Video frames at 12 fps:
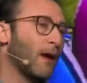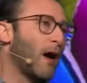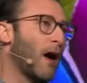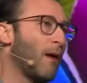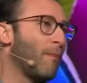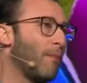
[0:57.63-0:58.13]

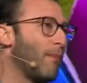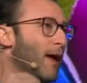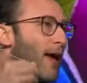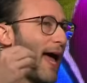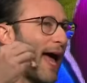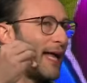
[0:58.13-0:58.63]
Um,
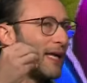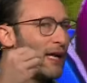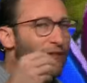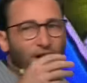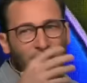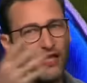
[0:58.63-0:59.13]
and
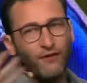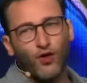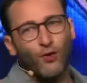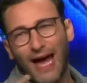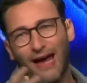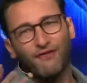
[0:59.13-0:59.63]
if any of
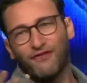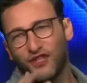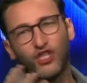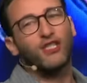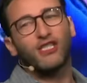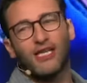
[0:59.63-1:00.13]
you have
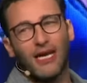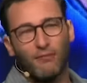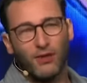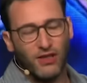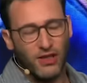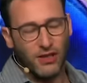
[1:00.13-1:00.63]
vision
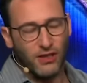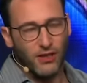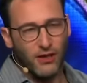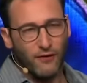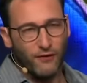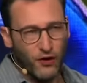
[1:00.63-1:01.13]
statements
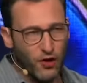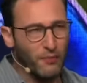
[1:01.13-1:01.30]
for your